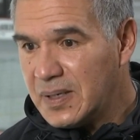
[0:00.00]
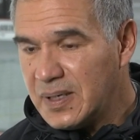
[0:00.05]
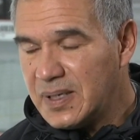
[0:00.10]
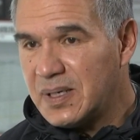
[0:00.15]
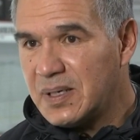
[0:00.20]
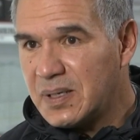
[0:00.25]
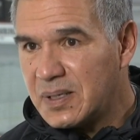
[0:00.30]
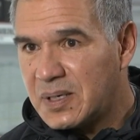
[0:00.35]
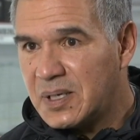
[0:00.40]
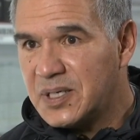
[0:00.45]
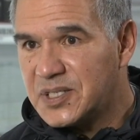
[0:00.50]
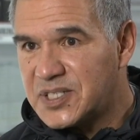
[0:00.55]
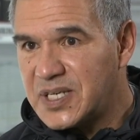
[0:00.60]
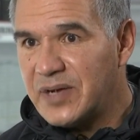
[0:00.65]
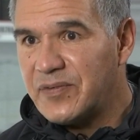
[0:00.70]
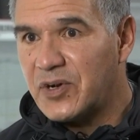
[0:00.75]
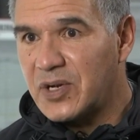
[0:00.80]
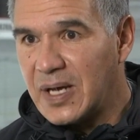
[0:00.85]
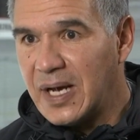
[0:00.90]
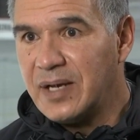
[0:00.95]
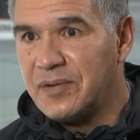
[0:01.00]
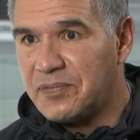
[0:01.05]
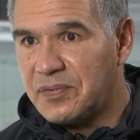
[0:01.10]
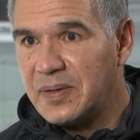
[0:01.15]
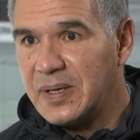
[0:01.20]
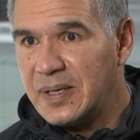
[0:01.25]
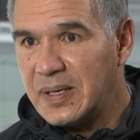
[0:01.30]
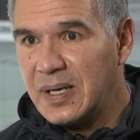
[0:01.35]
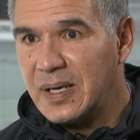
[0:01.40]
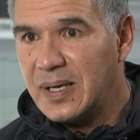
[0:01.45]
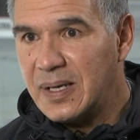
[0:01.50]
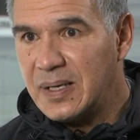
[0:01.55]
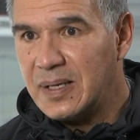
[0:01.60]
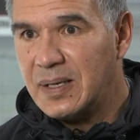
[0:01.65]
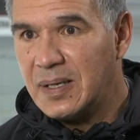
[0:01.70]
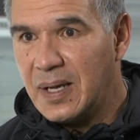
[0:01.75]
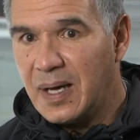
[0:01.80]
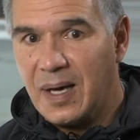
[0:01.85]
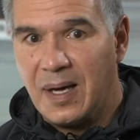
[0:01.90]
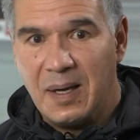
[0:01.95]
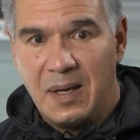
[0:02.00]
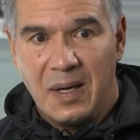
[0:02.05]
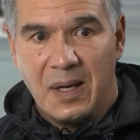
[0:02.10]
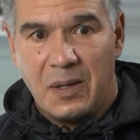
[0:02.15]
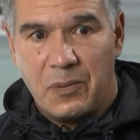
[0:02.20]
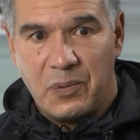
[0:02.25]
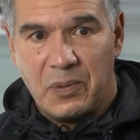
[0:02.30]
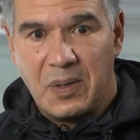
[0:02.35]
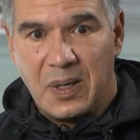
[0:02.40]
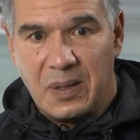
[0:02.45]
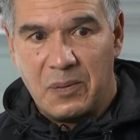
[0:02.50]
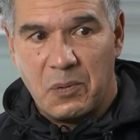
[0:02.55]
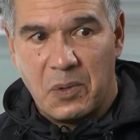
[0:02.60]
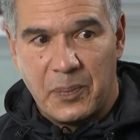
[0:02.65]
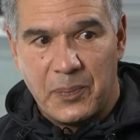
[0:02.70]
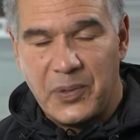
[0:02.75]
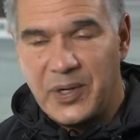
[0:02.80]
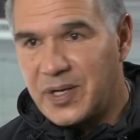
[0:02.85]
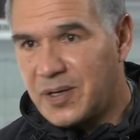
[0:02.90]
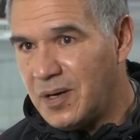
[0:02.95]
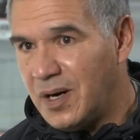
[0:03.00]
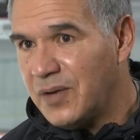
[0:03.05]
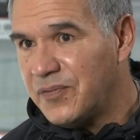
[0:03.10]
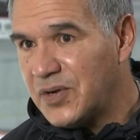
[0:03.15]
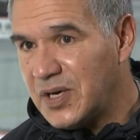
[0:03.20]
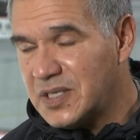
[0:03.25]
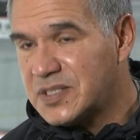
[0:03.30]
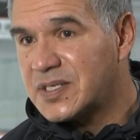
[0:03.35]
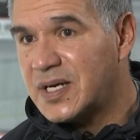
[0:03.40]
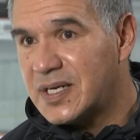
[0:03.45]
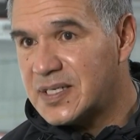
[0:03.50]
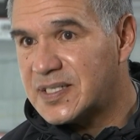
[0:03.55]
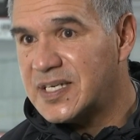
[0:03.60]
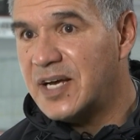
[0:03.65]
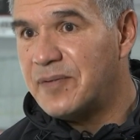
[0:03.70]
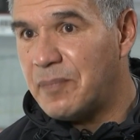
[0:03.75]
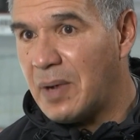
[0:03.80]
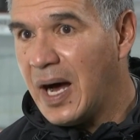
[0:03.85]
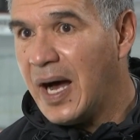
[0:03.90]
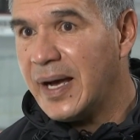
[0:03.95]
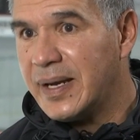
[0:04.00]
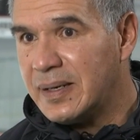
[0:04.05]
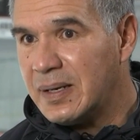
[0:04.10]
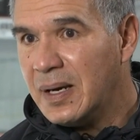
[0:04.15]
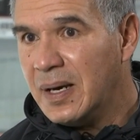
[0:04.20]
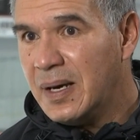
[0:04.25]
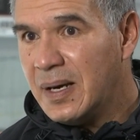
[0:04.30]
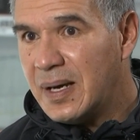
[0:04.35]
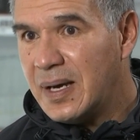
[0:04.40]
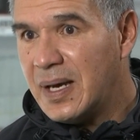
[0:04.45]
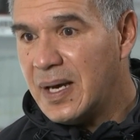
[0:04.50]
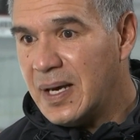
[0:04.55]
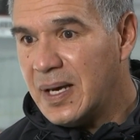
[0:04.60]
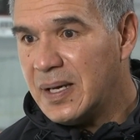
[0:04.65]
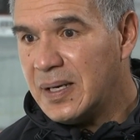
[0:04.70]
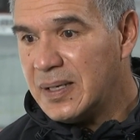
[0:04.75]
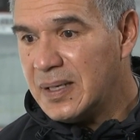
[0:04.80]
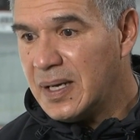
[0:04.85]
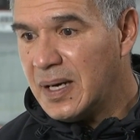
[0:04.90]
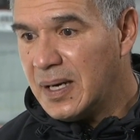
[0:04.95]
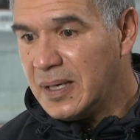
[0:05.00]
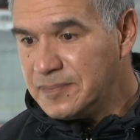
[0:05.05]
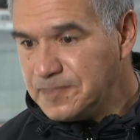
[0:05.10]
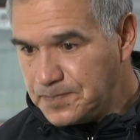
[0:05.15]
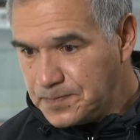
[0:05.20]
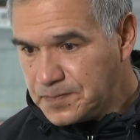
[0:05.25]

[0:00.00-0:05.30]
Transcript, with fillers: it, it, can save your life, and, and uh, we're pretty confident it's going to save mine. And uh,